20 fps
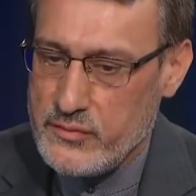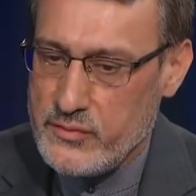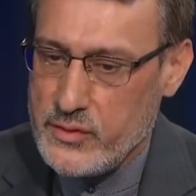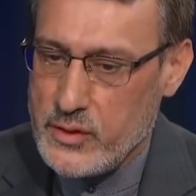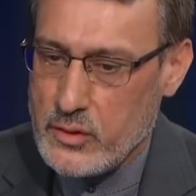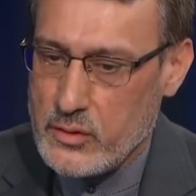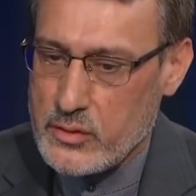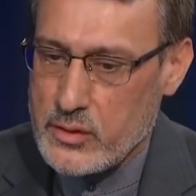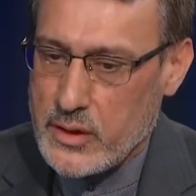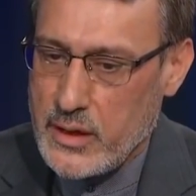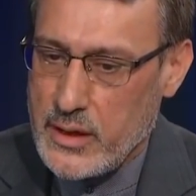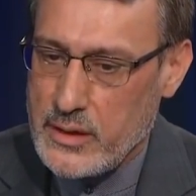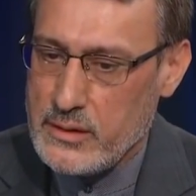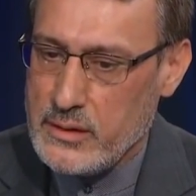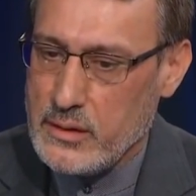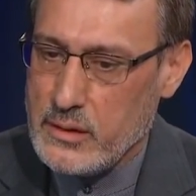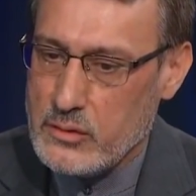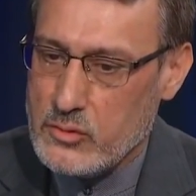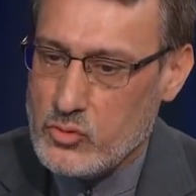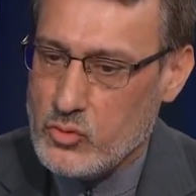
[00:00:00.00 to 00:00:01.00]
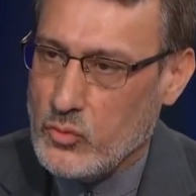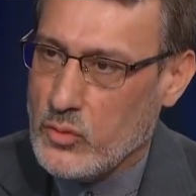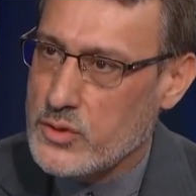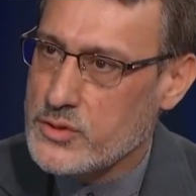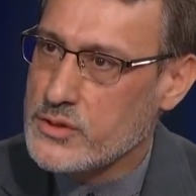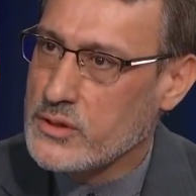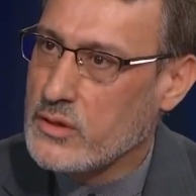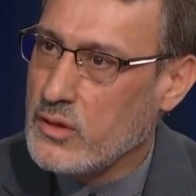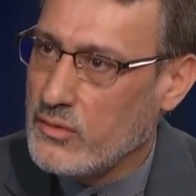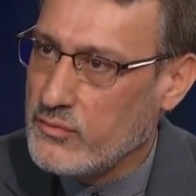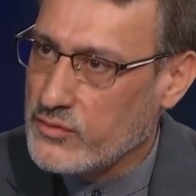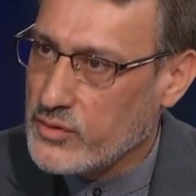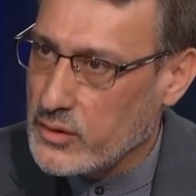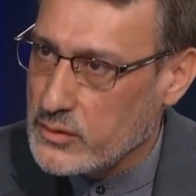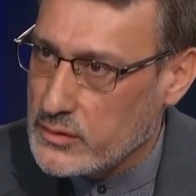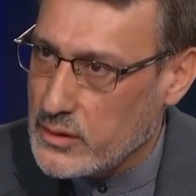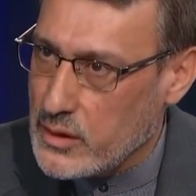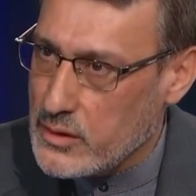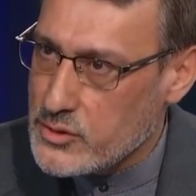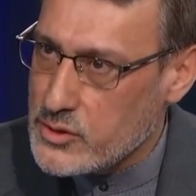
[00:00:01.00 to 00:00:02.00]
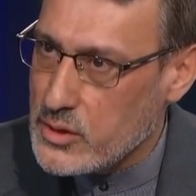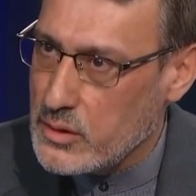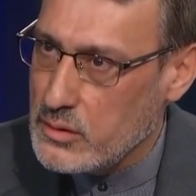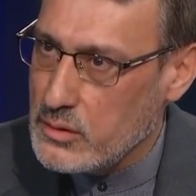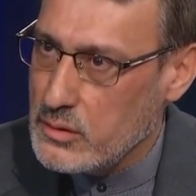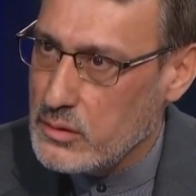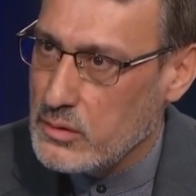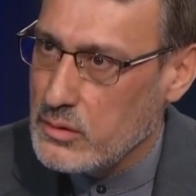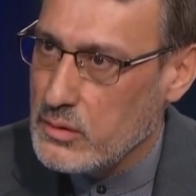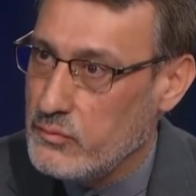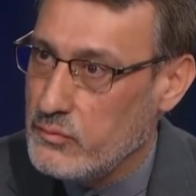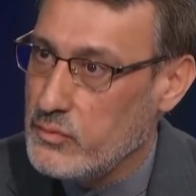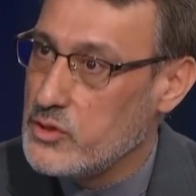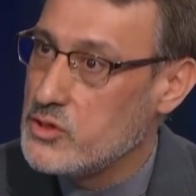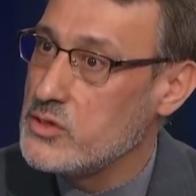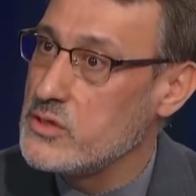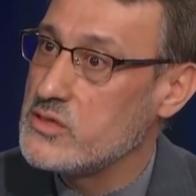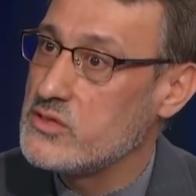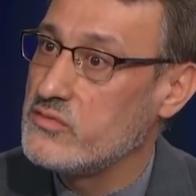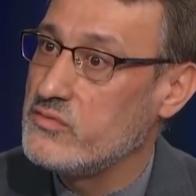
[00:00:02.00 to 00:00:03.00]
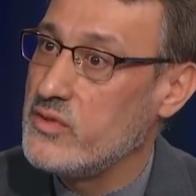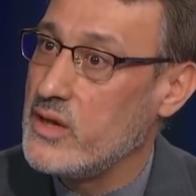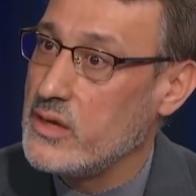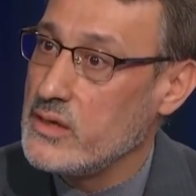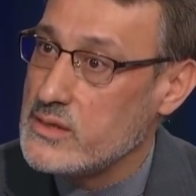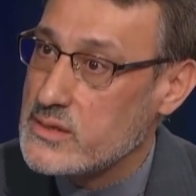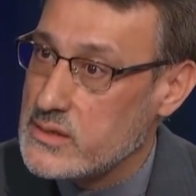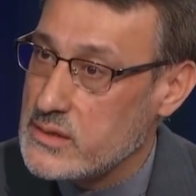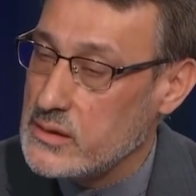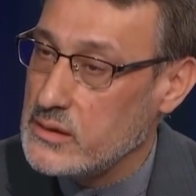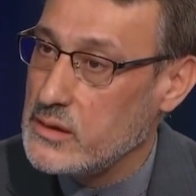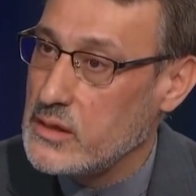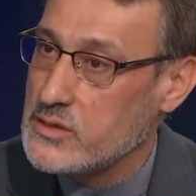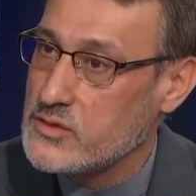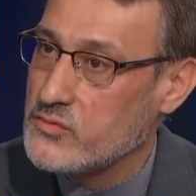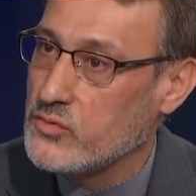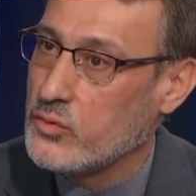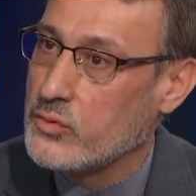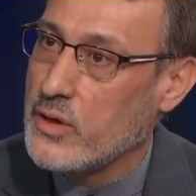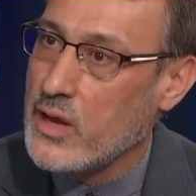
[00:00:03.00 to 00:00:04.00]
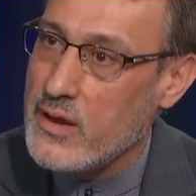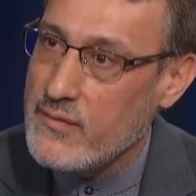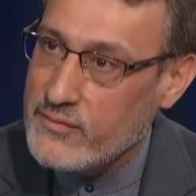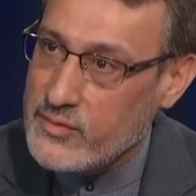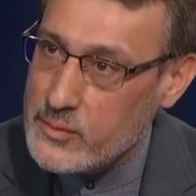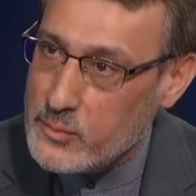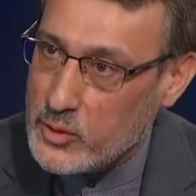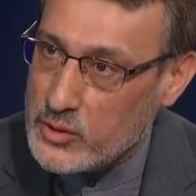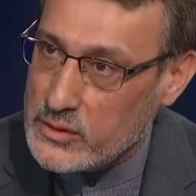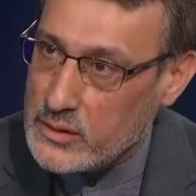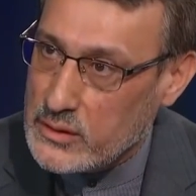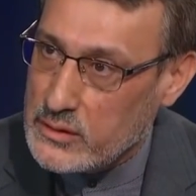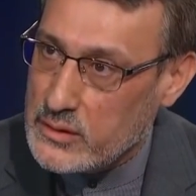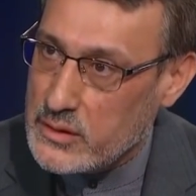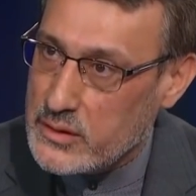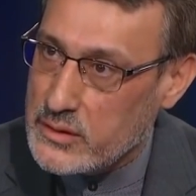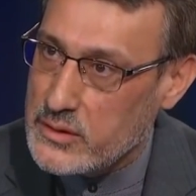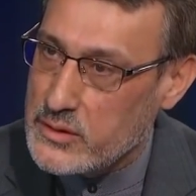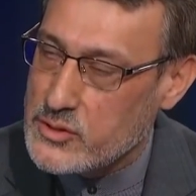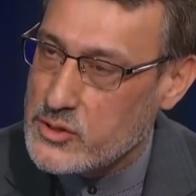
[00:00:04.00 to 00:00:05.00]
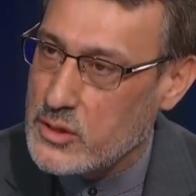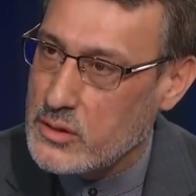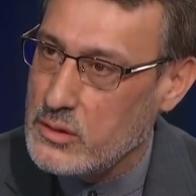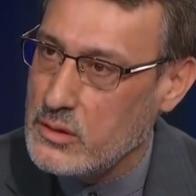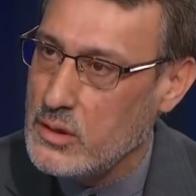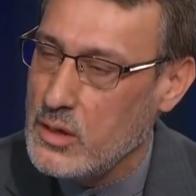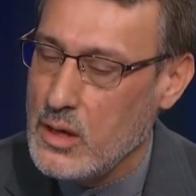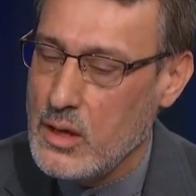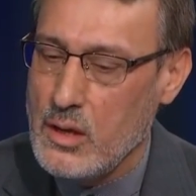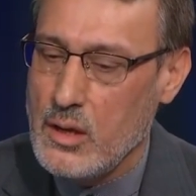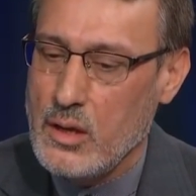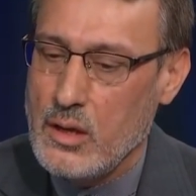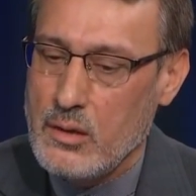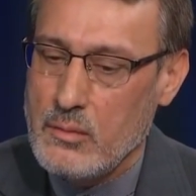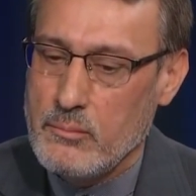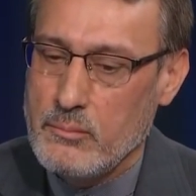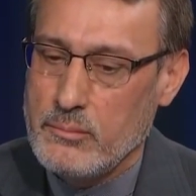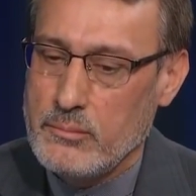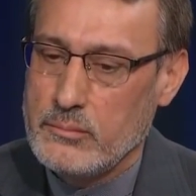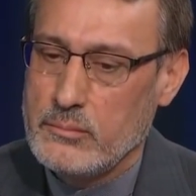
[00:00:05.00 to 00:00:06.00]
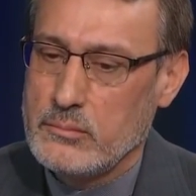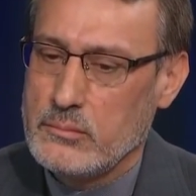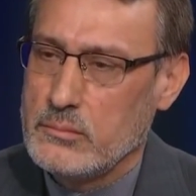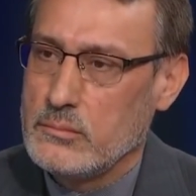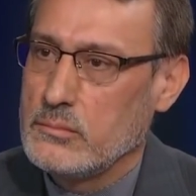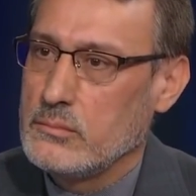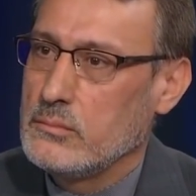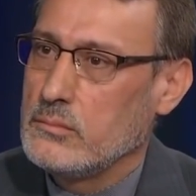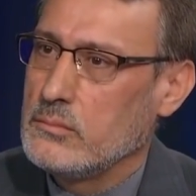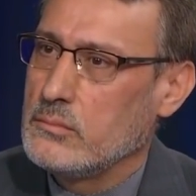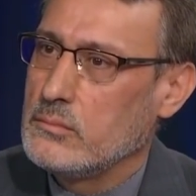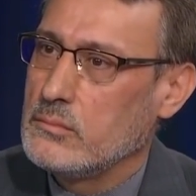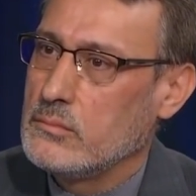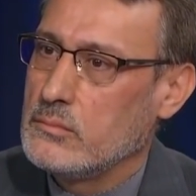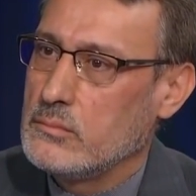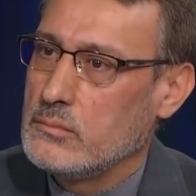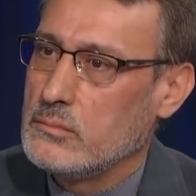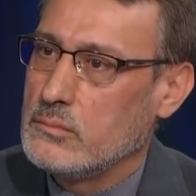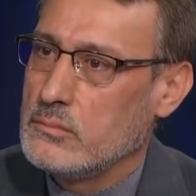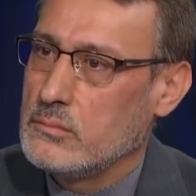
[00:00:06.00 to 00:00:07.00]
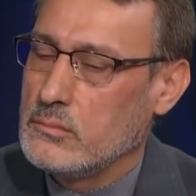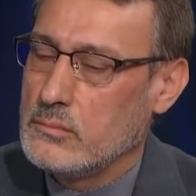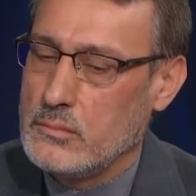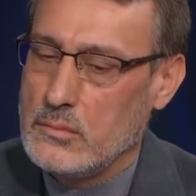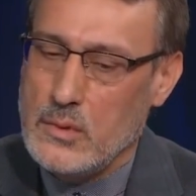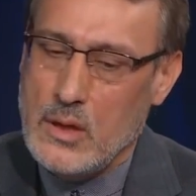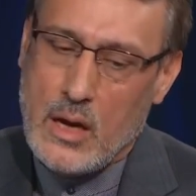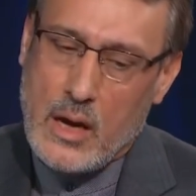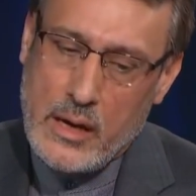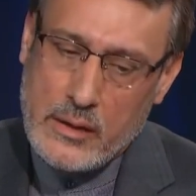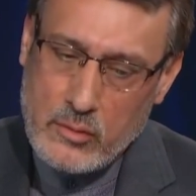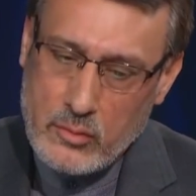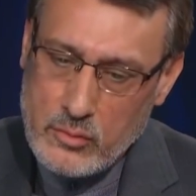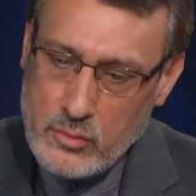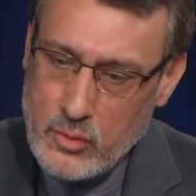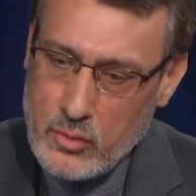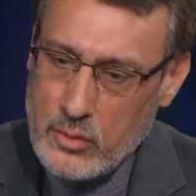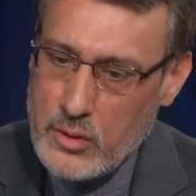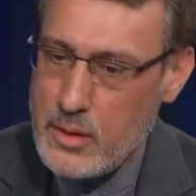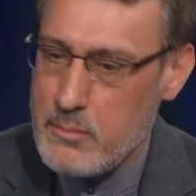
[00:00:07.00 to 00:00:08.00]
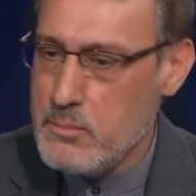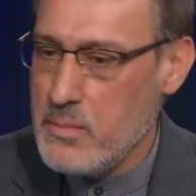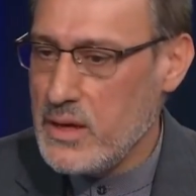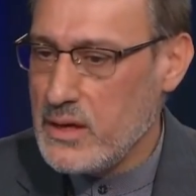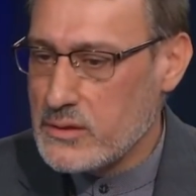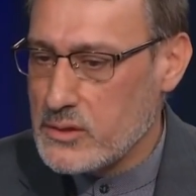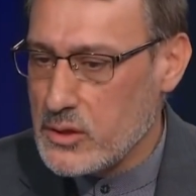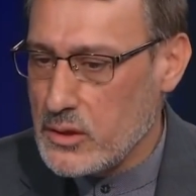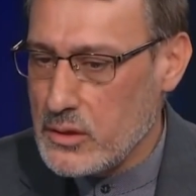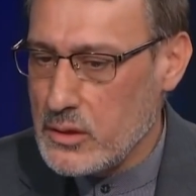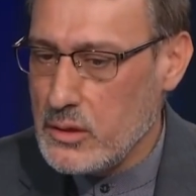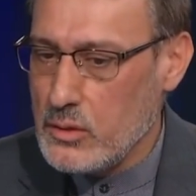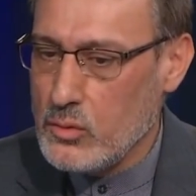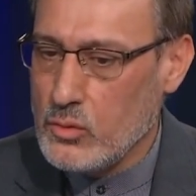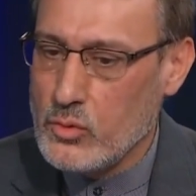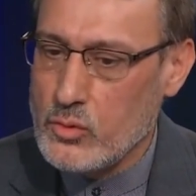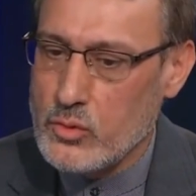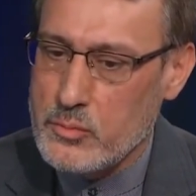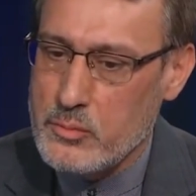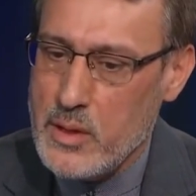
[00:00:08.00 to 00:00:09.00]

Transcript: we are heading towards a confrontation, which is very serious for everybody in the region. You believe a, a military confrontation? I don't know, a military or